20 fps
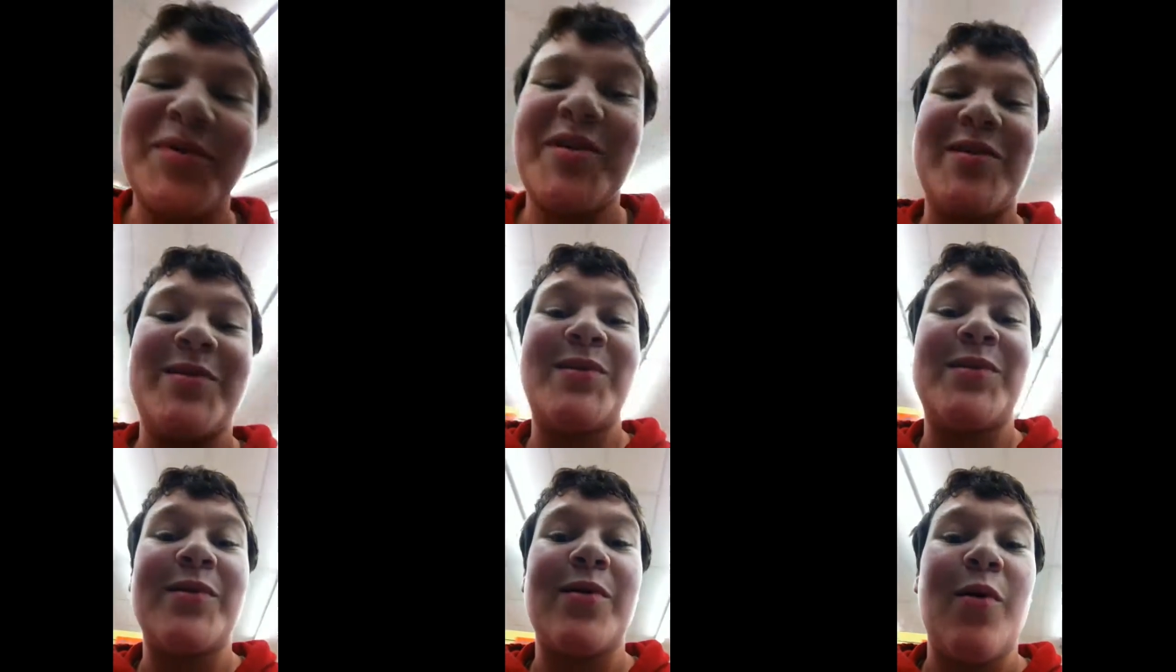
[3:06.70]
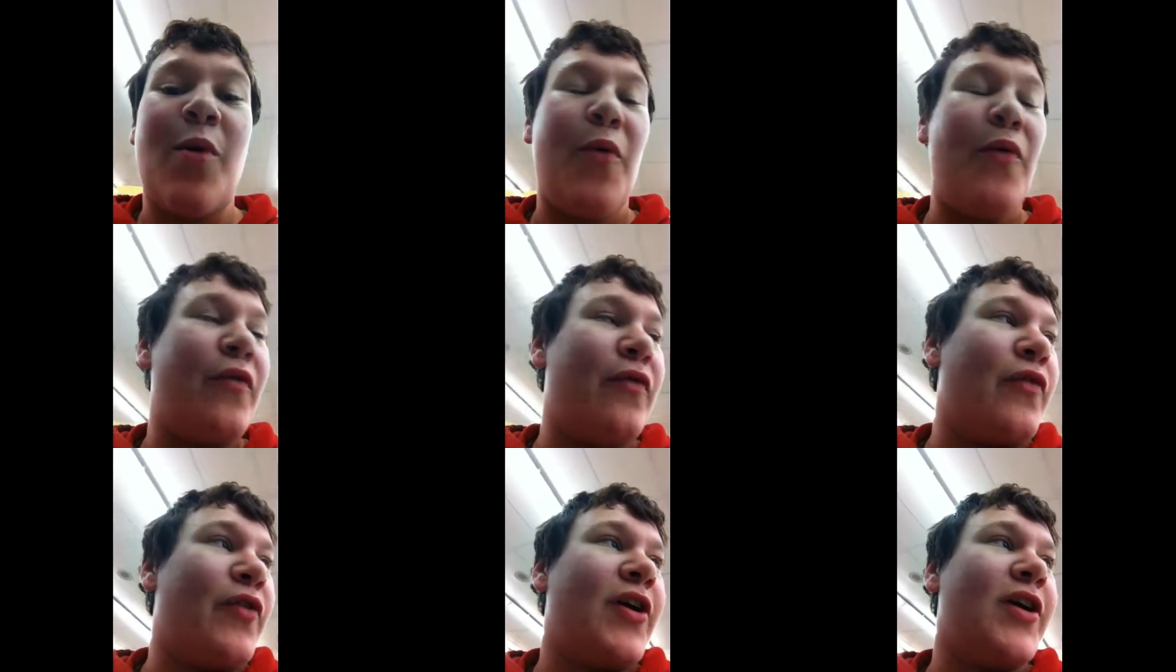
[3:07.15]
gonna be
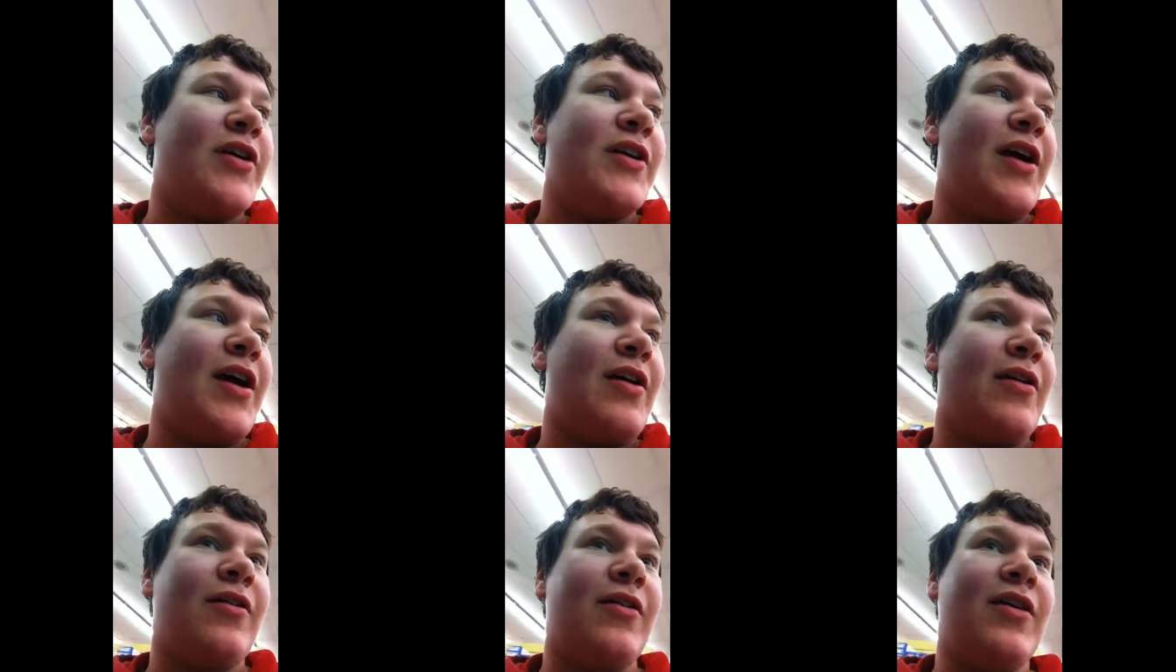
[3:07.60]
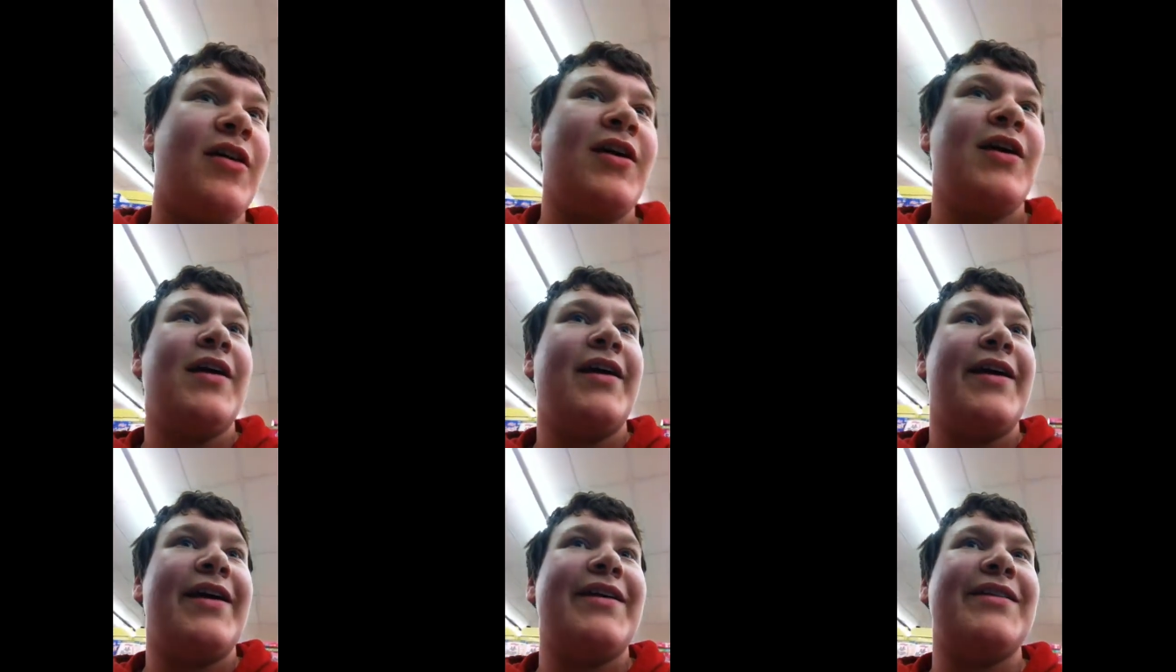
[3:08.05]
so freaked out
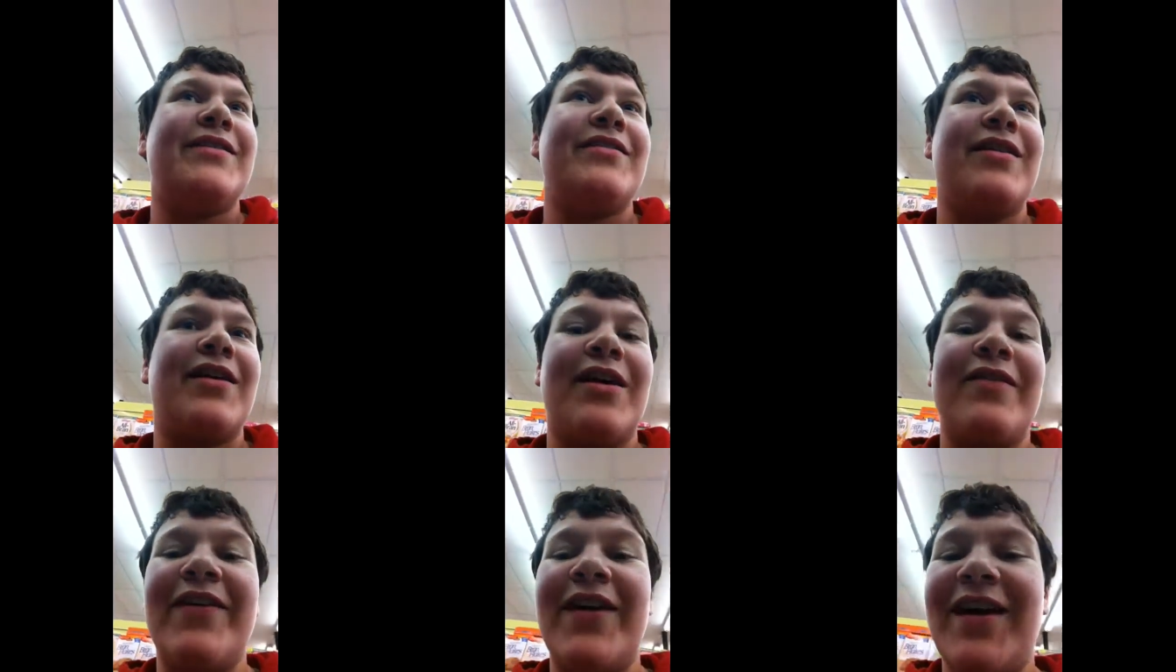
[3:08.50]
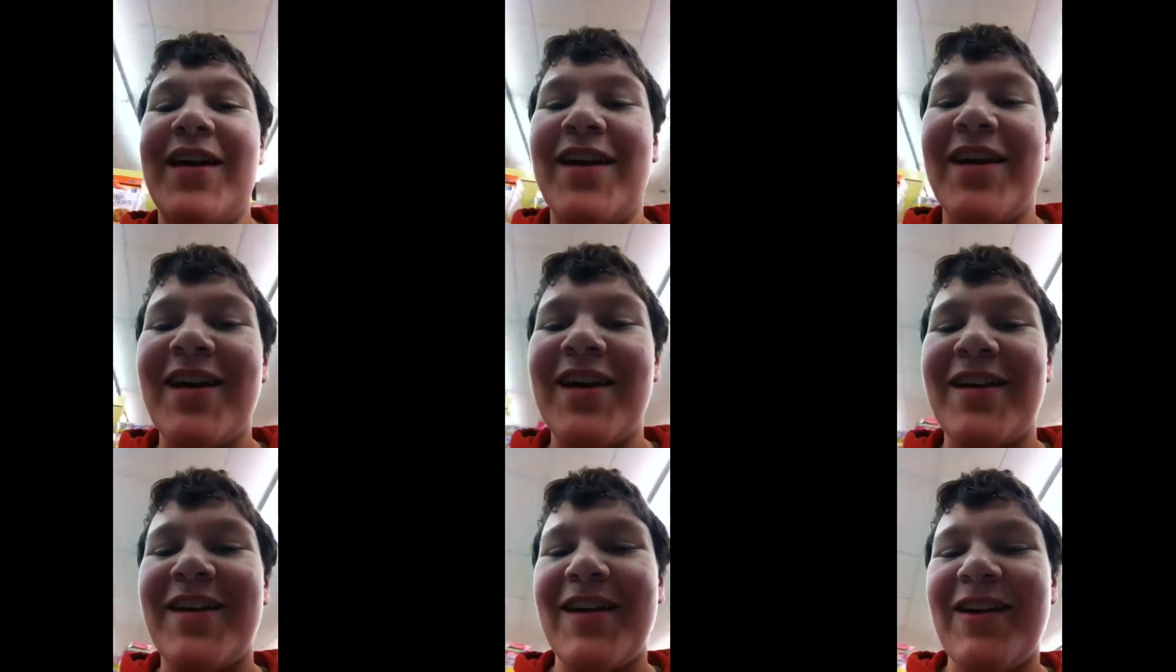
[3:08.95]
he's not gonna have
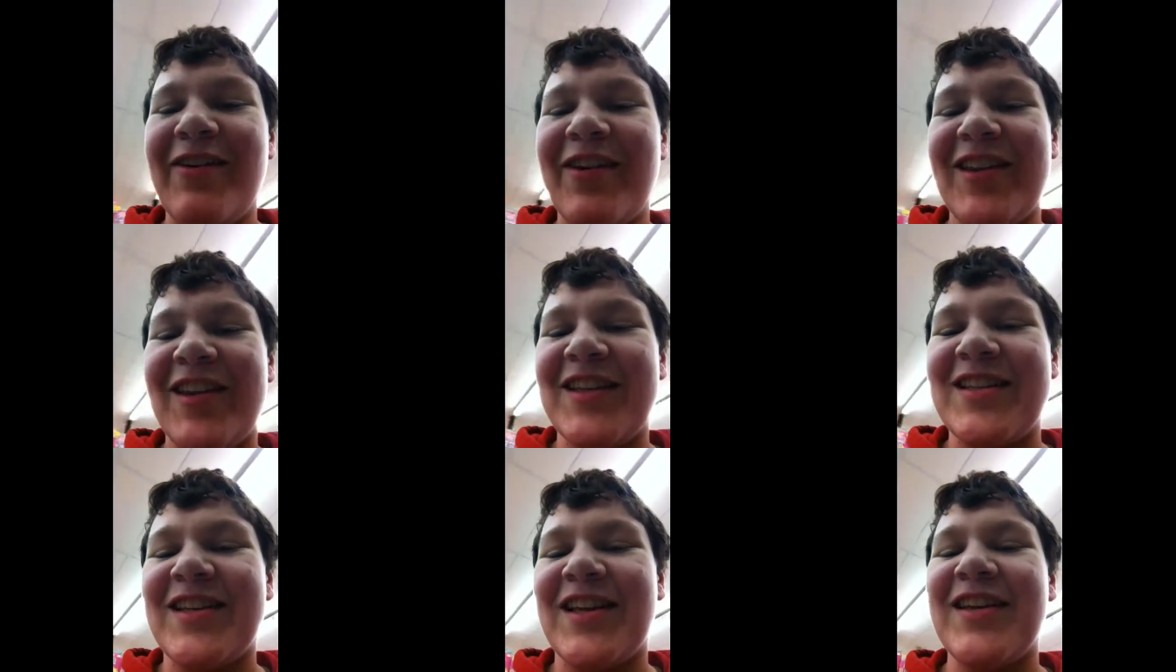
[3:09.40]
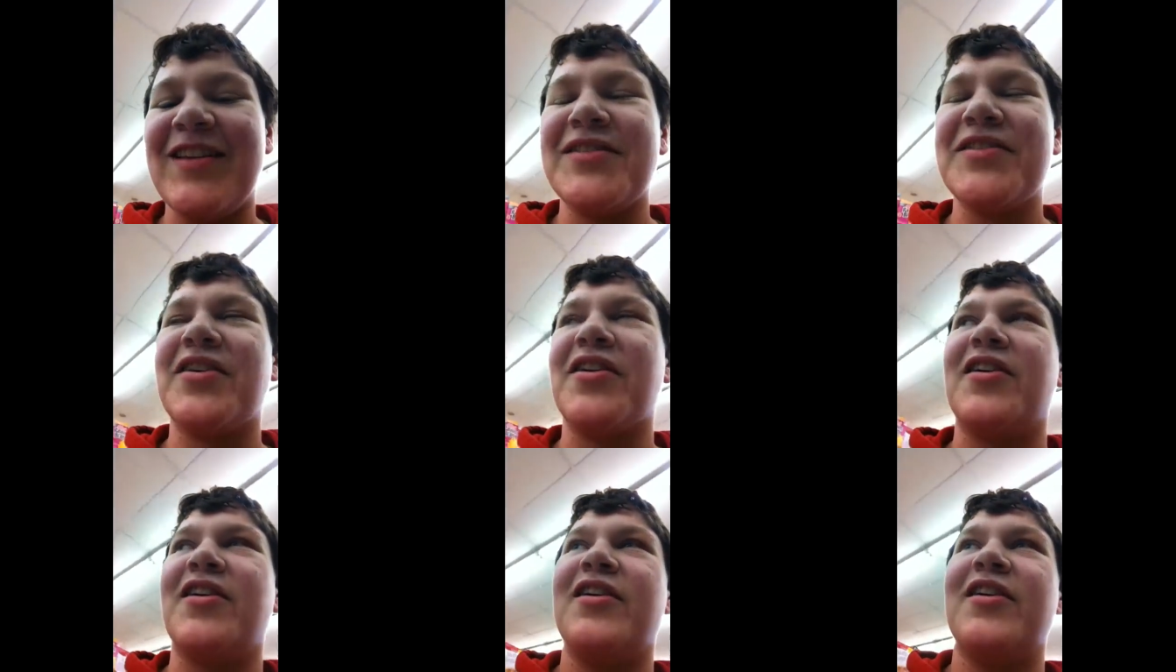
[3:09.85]
any idea what these
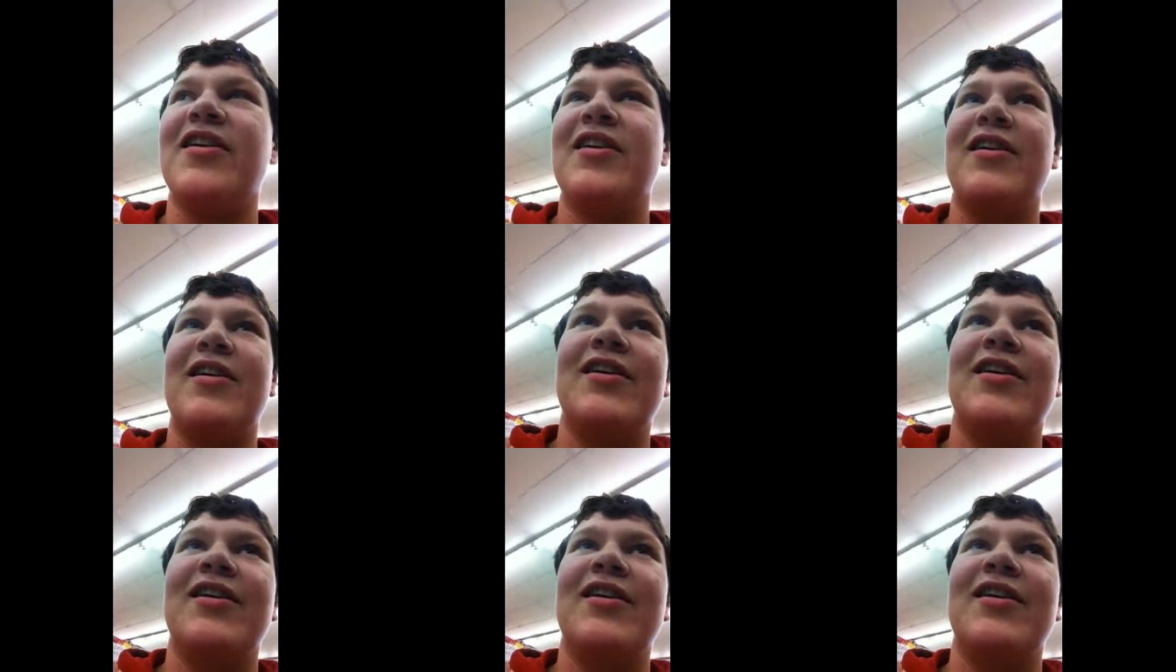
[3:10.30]
things are